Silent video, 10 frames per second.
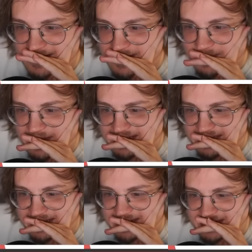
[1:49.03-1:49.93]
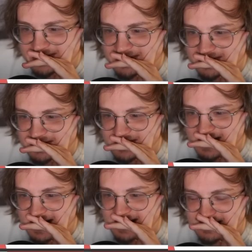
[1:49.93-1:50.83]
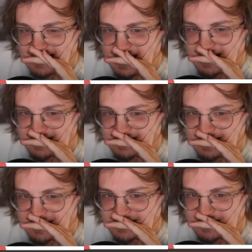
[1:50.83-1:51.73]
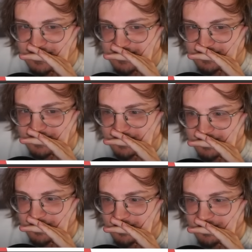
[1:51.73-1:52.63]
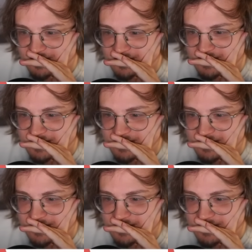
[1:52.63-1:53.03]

That's... I... I... That's not good at all.